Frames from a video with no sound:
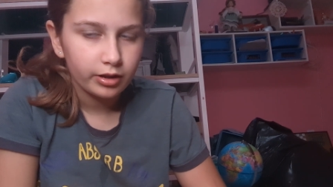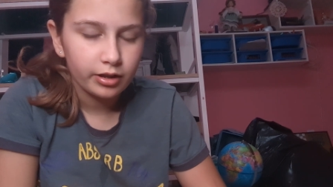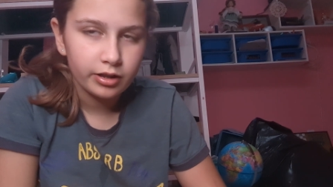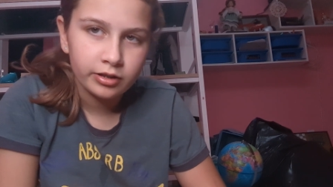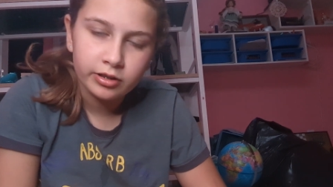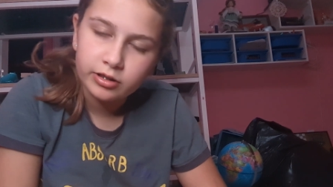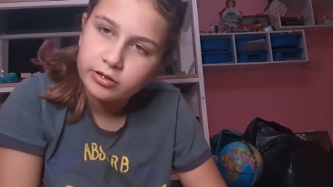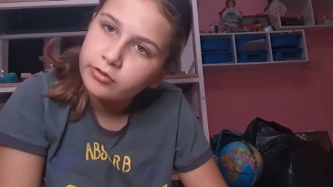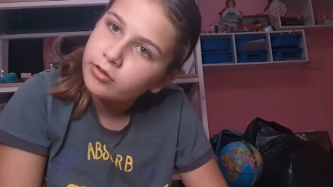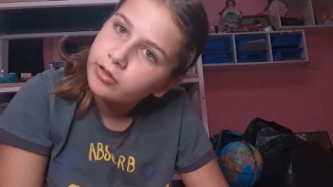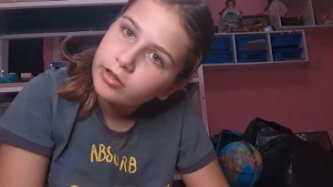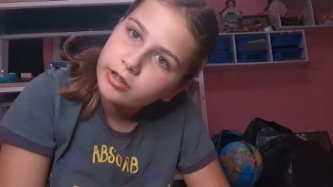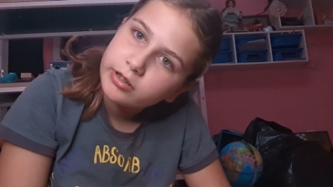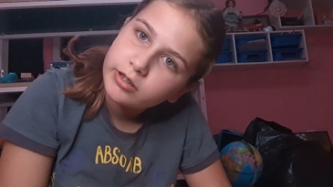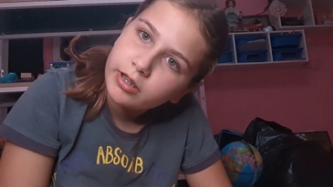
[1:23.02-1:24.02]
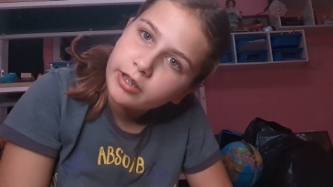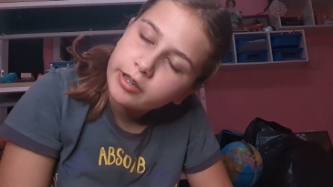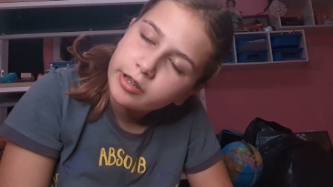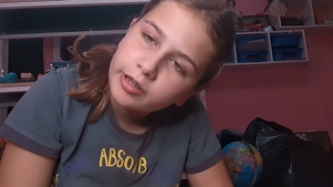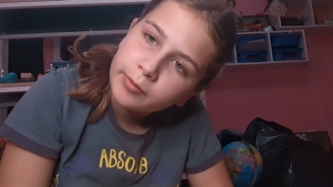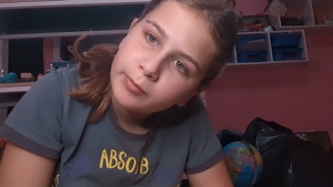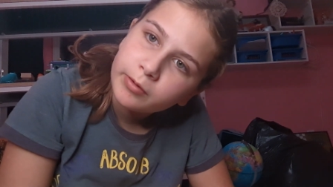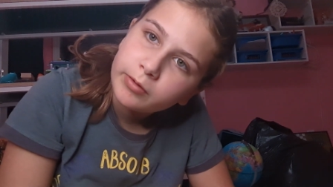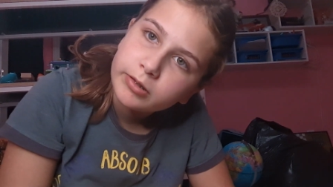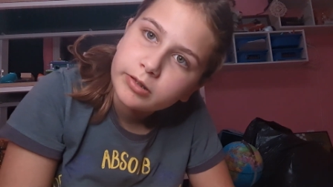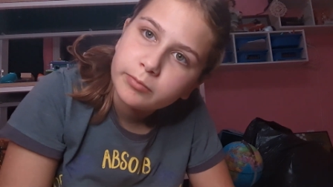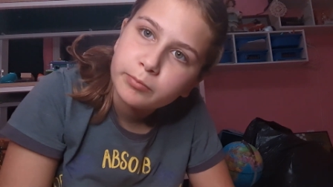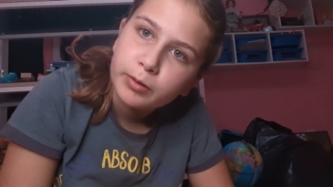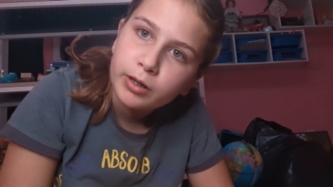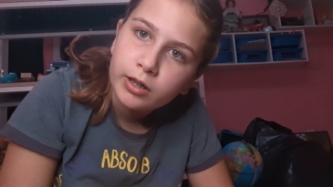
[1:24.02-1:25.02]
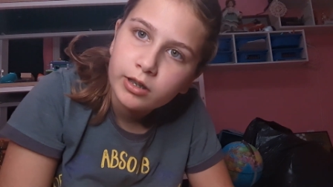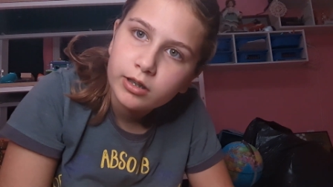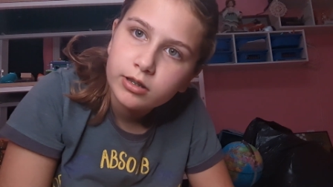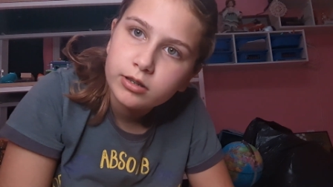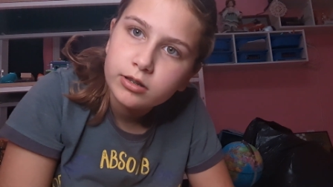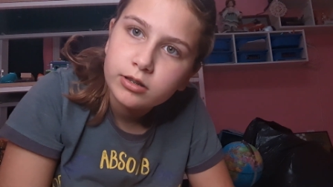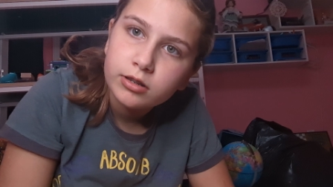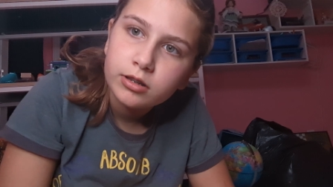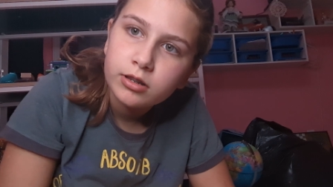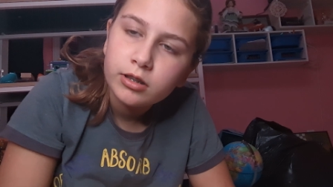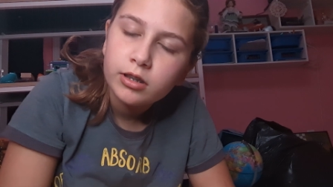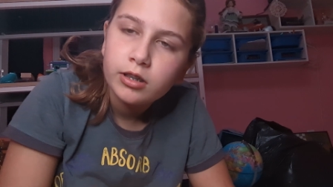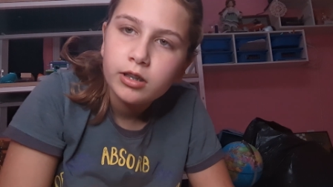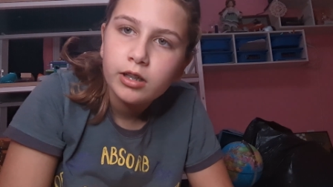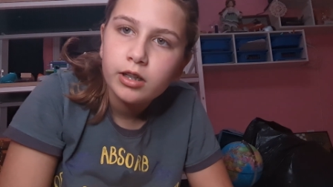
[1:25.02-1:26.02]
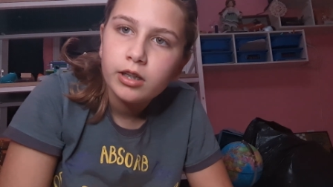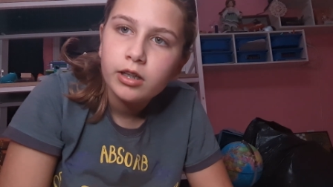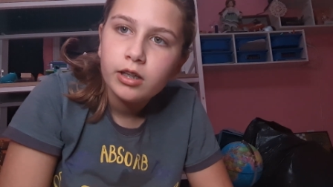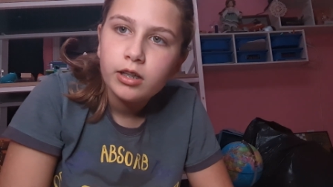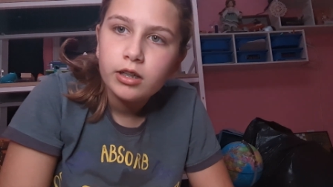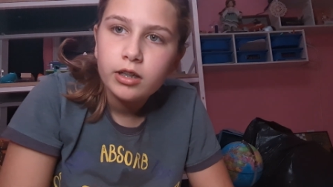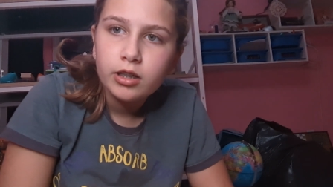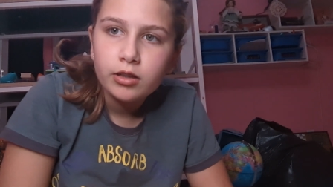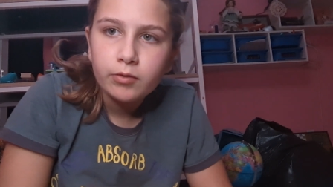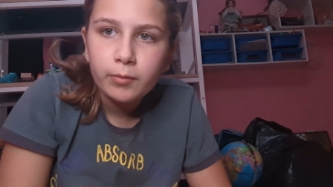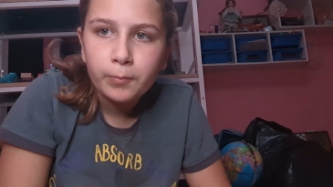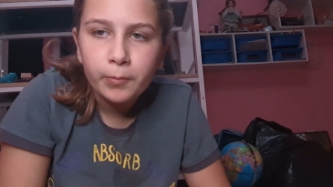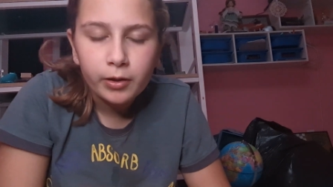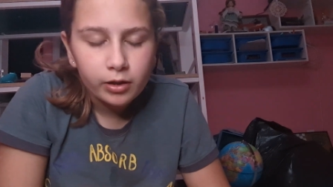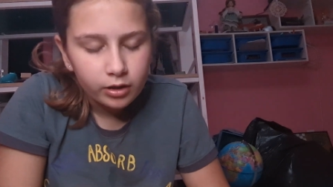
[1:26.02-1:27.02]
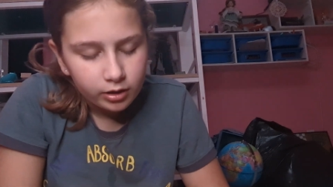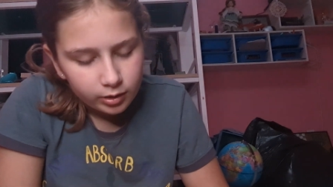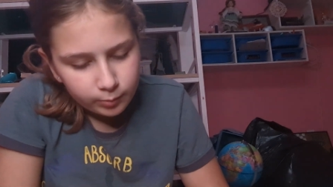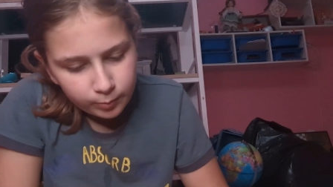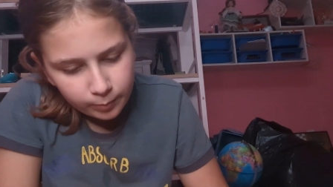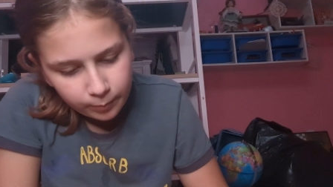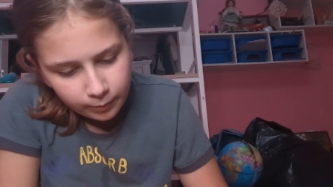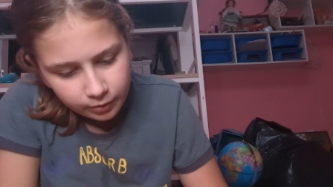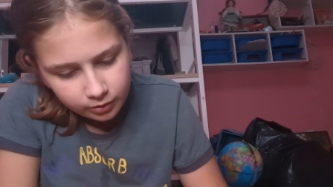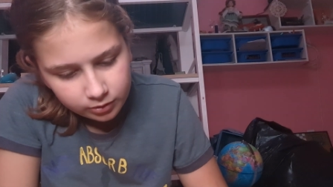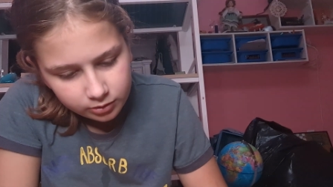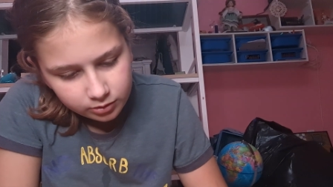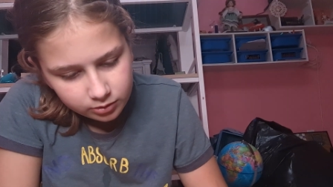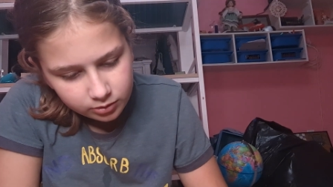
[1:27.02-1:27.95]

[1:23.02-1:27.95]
I just realized the camera wasn't paused. No, I'm not gonna keep it paused.